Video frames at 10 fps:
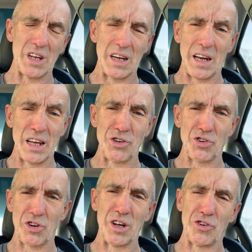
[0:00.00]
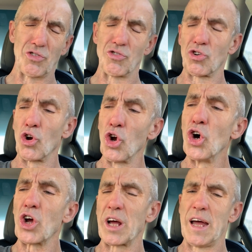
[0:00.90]
and legislatures
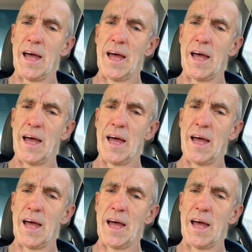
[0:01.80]
look